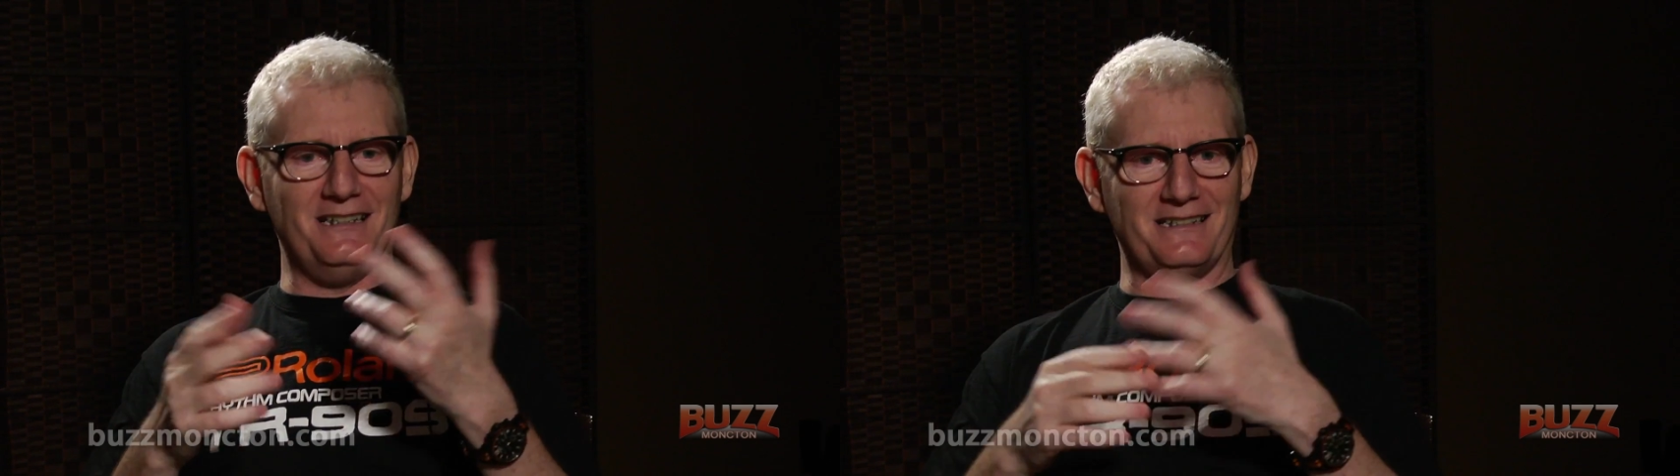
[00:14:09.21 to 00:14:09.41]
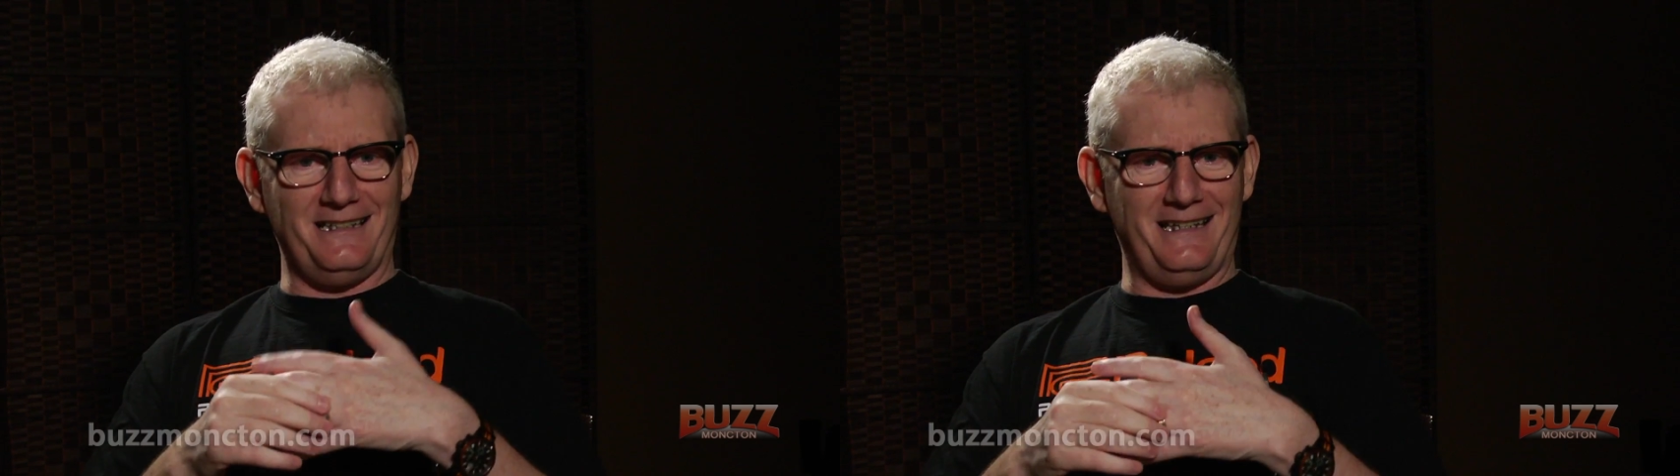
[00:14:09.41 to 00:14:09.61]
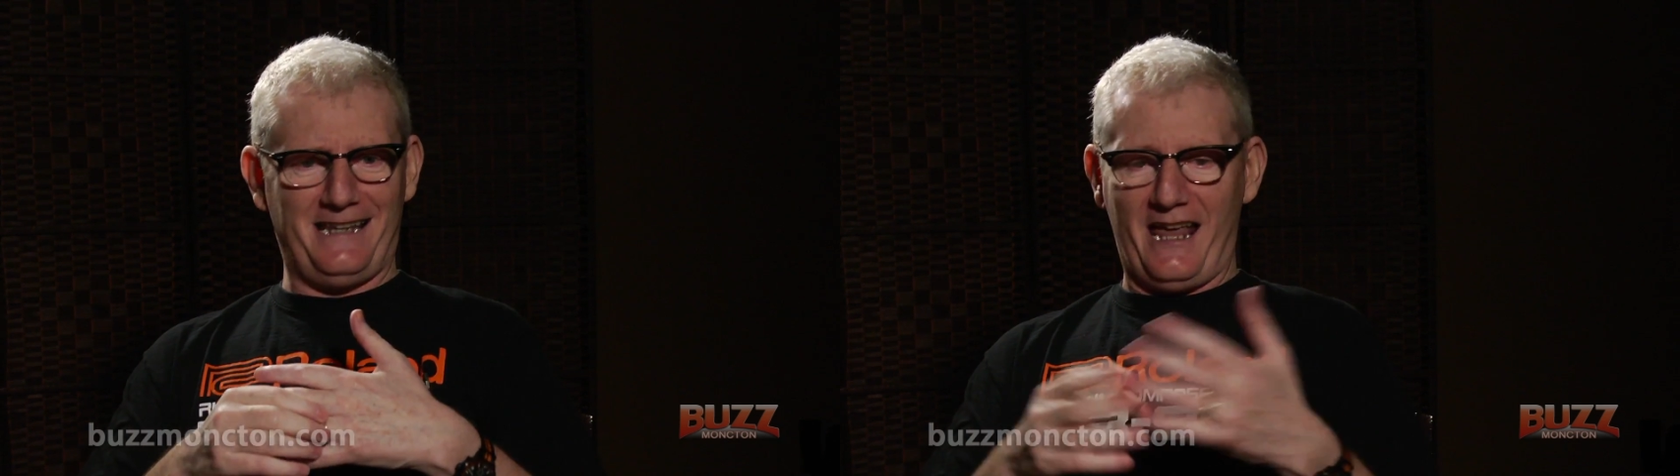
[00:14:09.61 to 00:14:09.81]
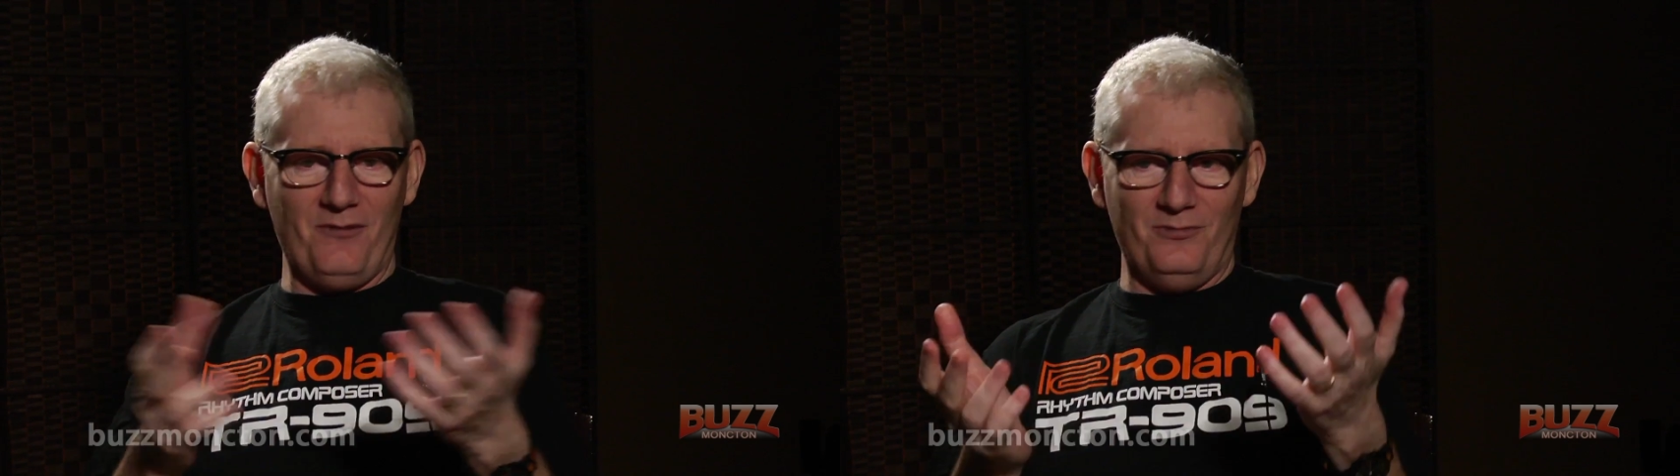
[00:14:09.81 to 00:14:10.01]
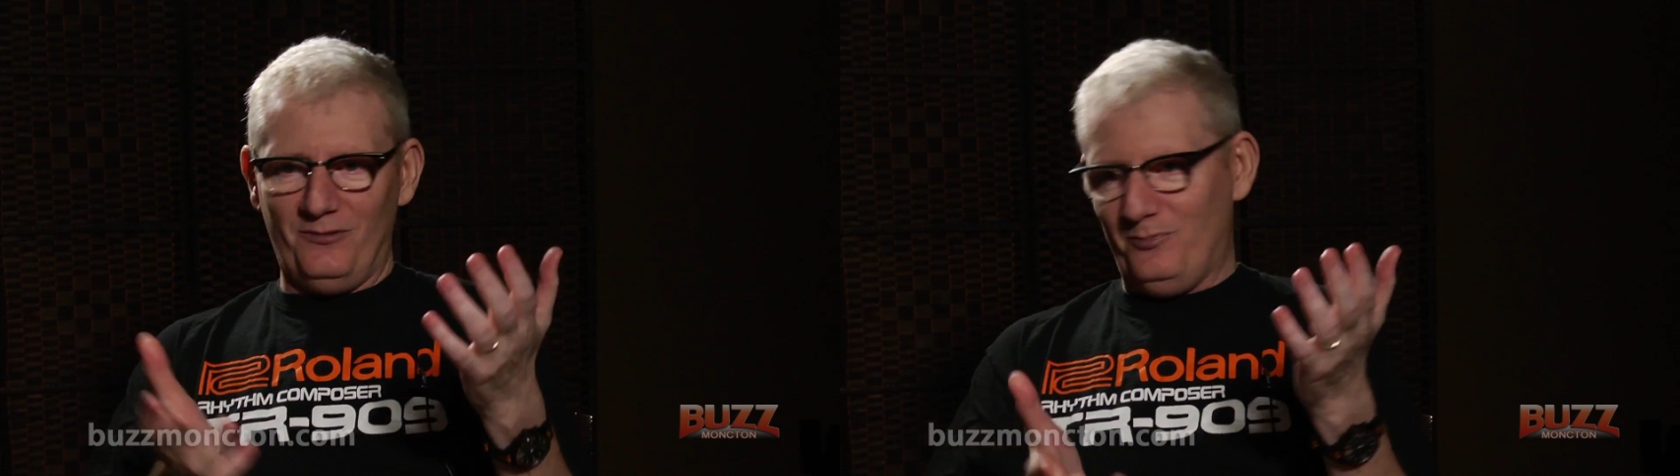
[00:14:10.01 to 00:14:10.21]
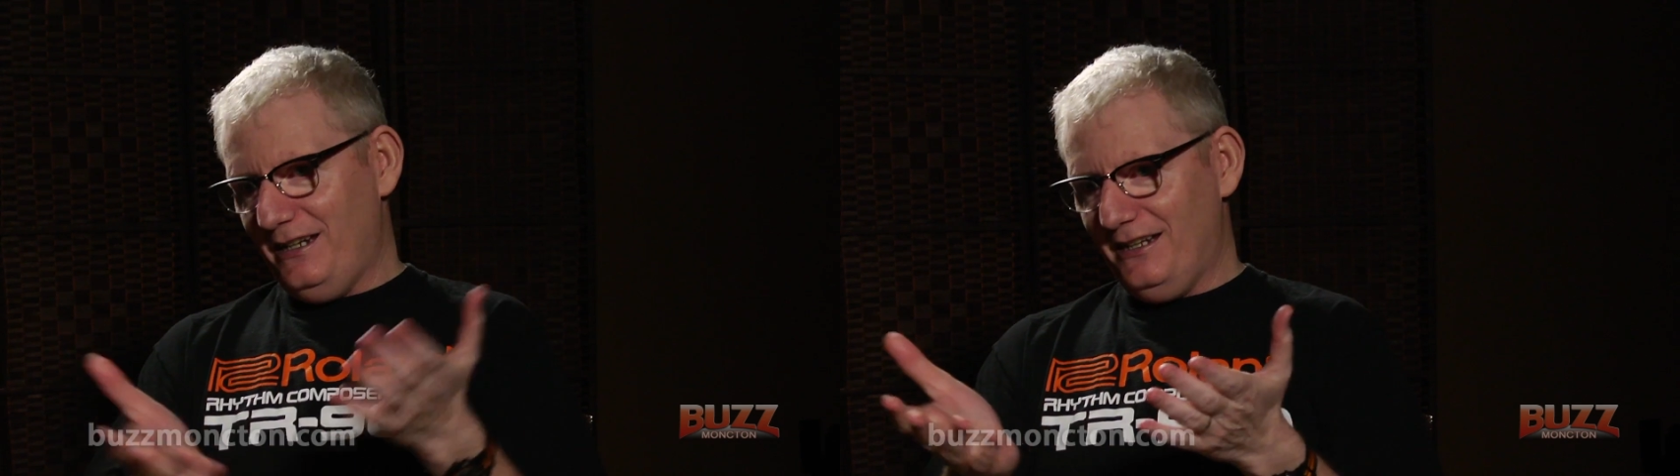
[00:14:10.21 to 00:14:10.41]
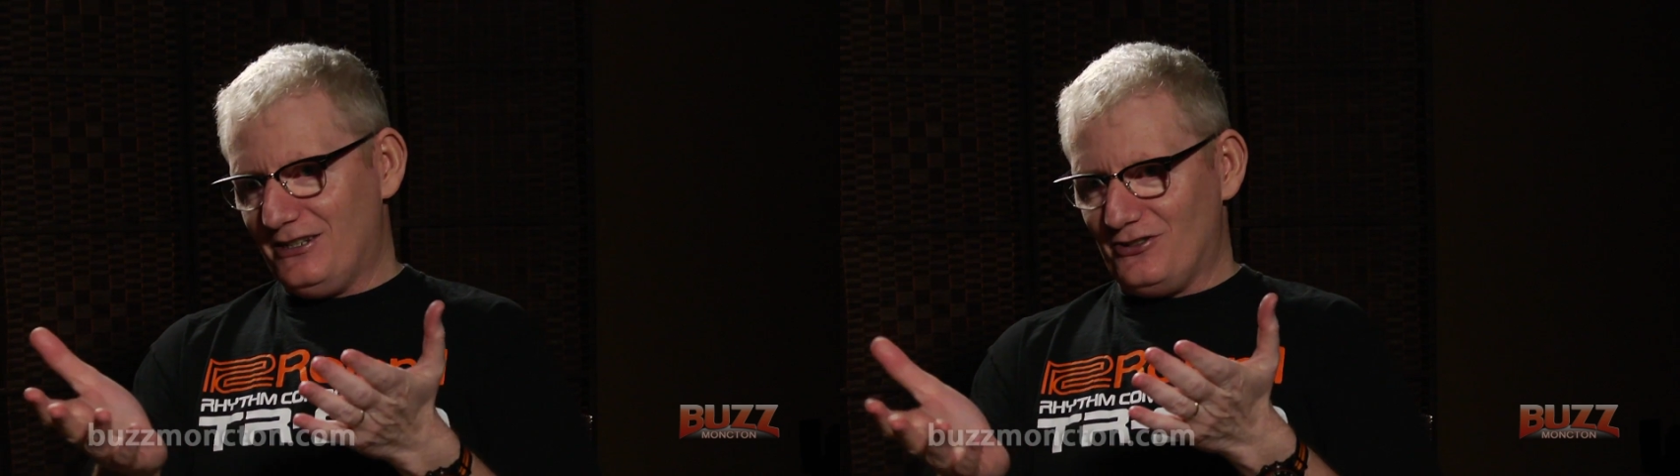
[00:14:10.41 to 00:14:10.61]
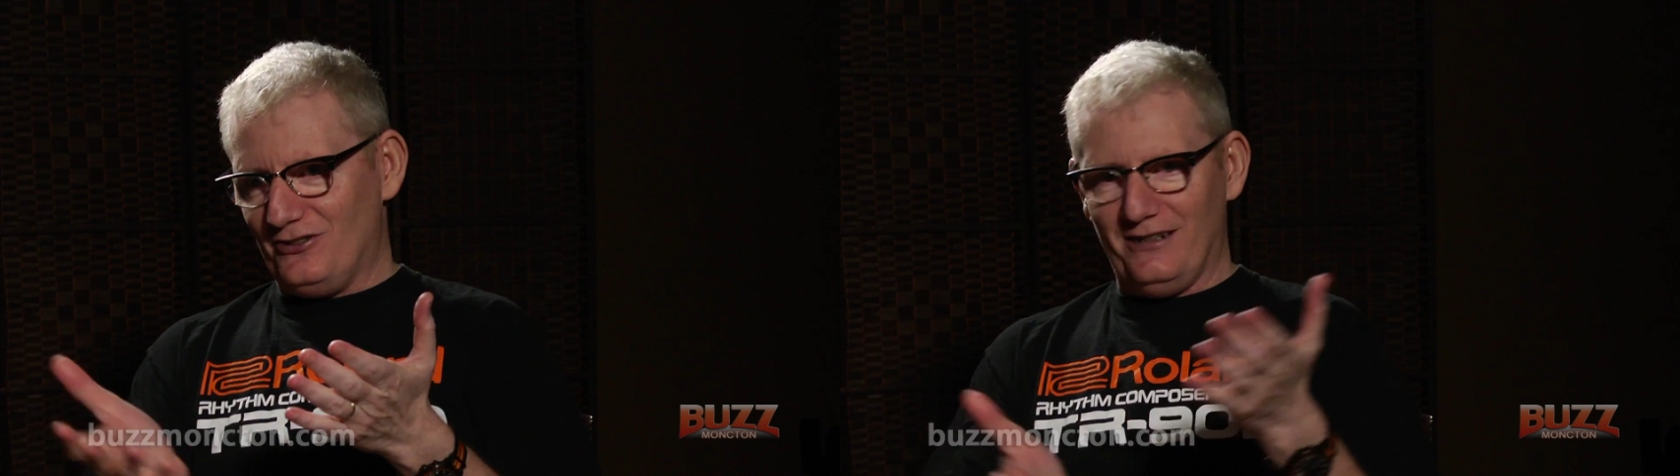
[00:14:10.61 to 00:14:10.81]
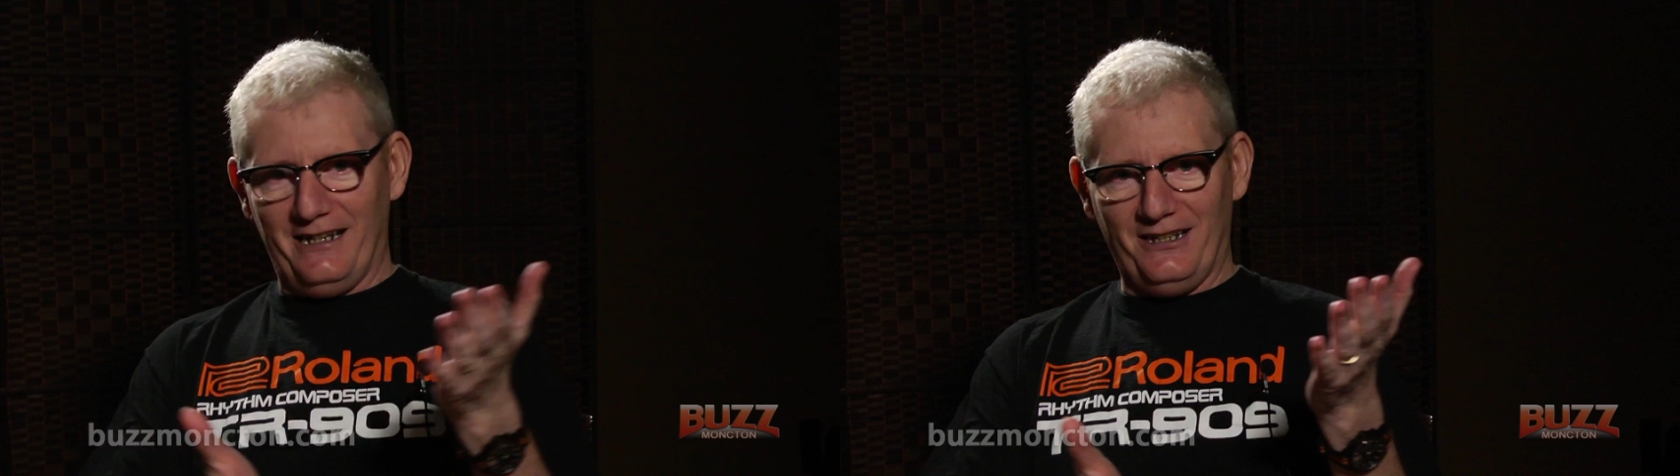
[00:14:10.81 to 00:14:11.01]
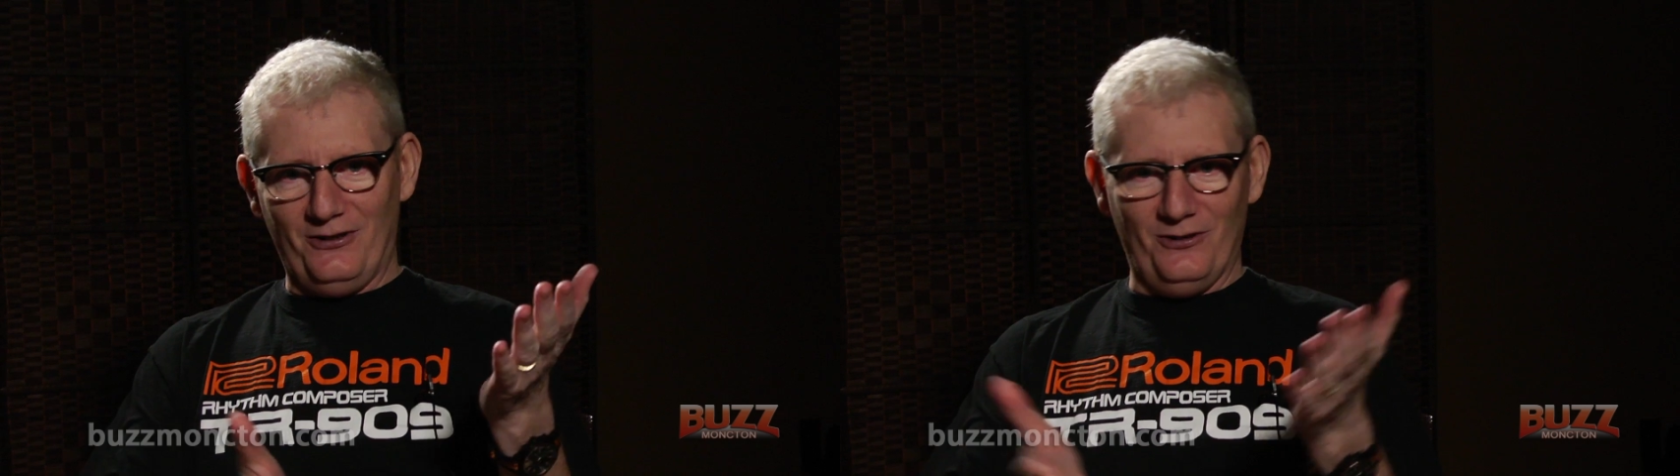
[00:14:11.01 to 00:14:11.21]
Is it ambient beats or
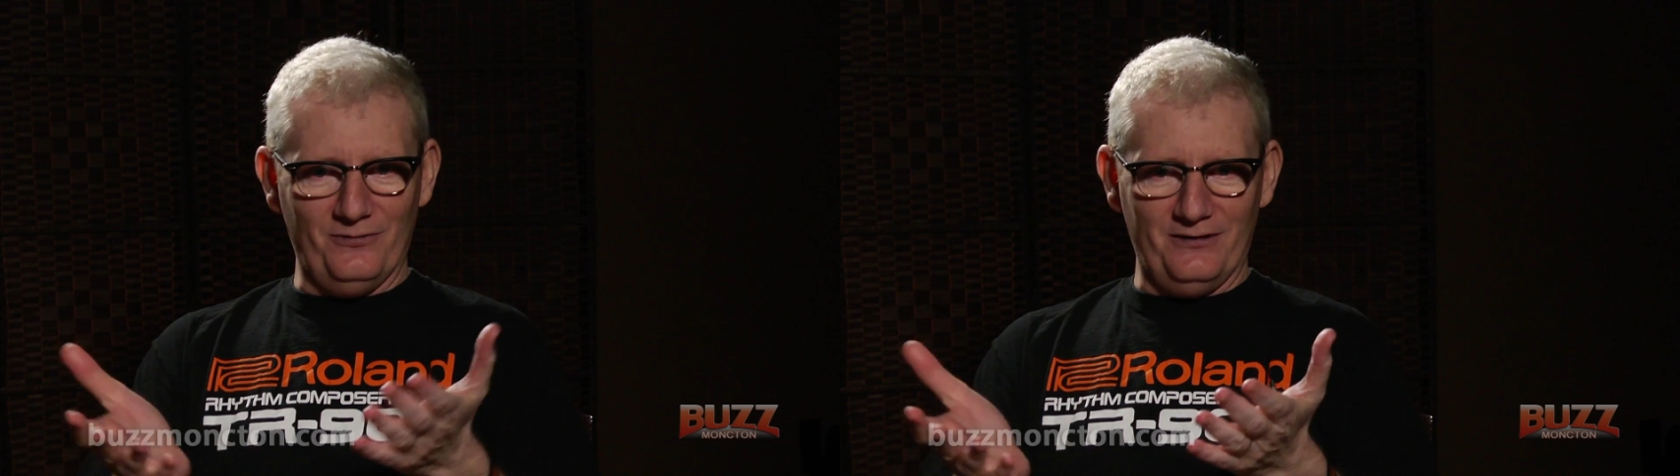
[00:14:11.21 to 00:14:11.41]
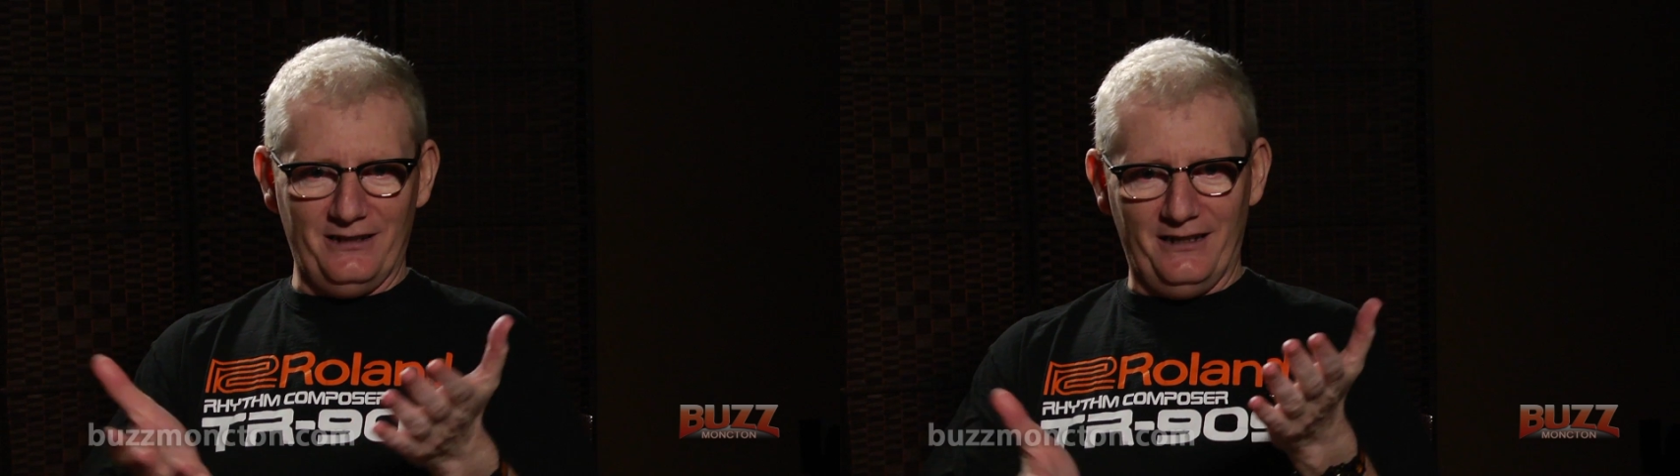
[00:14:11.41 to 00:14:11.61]
like, you know,